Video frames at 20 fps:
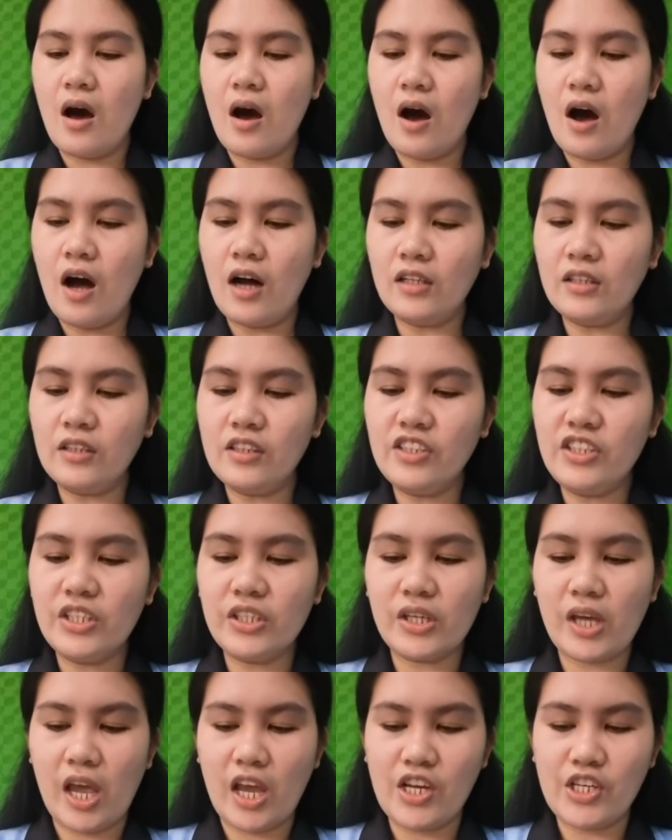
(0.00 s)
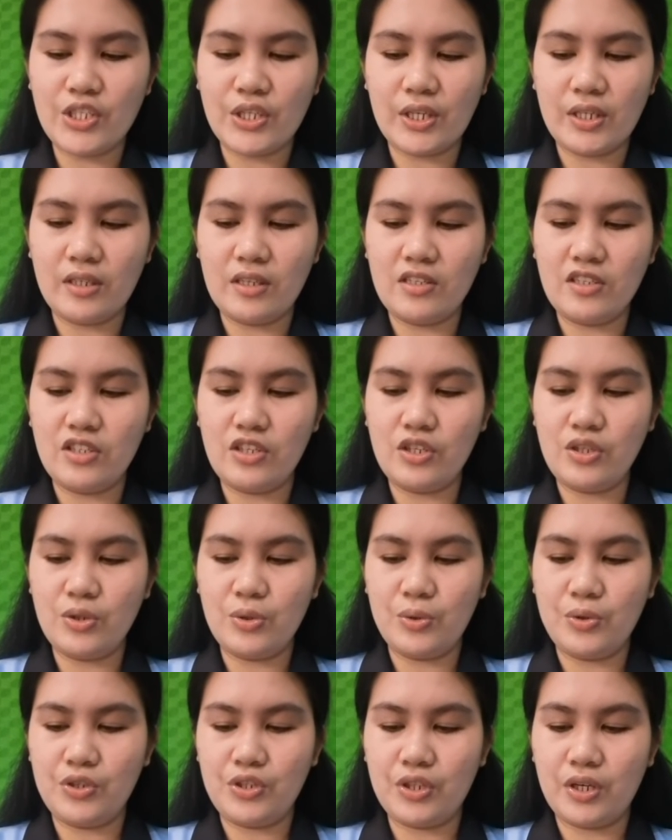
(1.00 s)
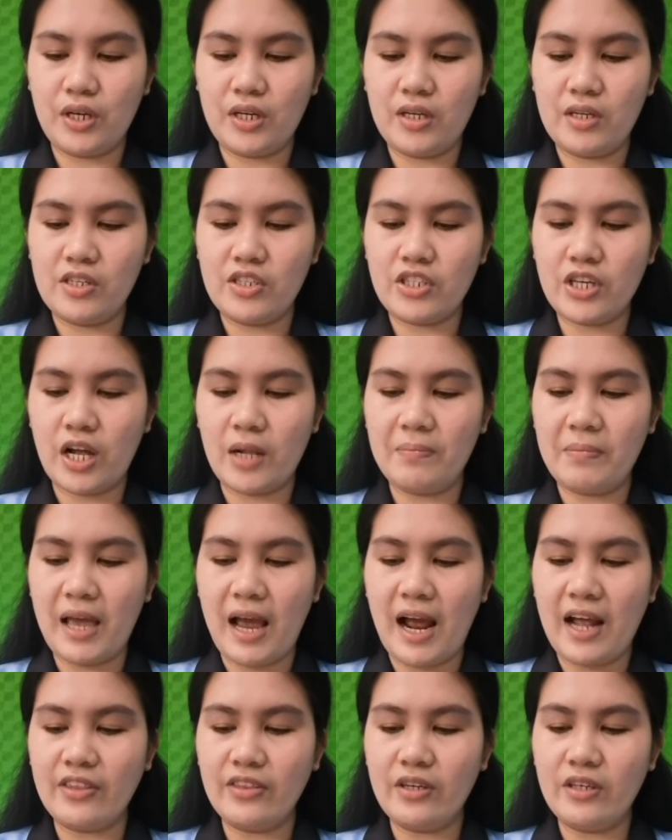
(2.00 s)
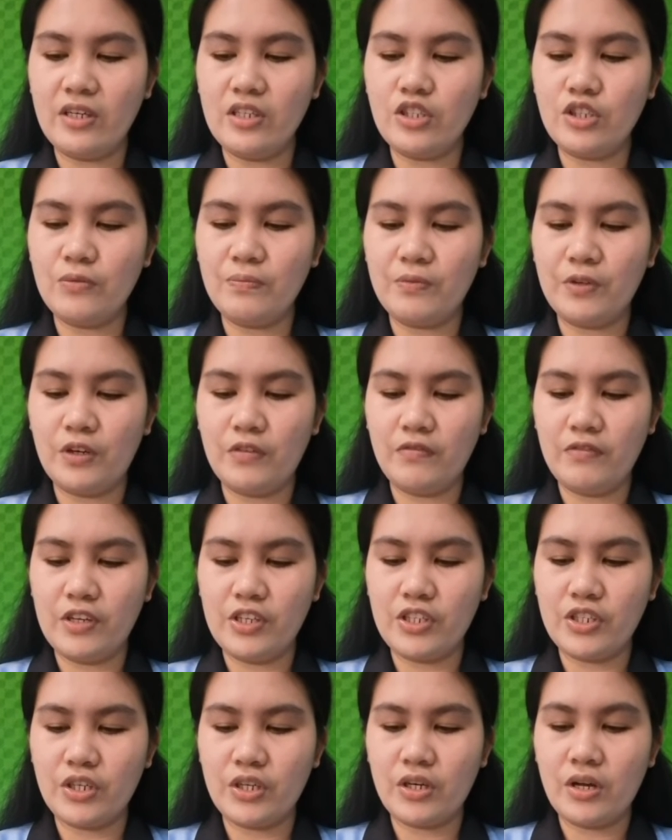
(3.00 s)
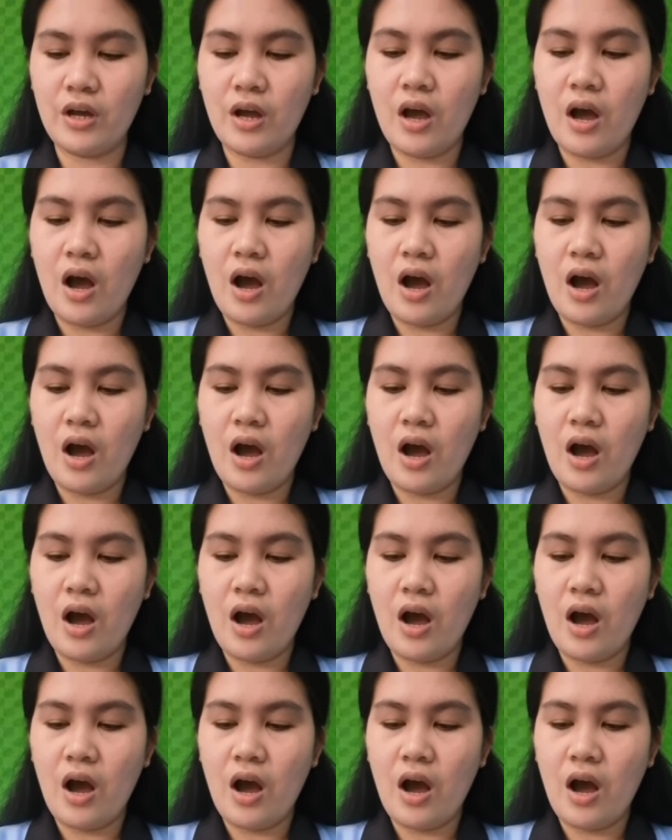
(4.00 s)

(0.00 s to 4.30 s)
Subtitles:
All education institutions shall be under the supervision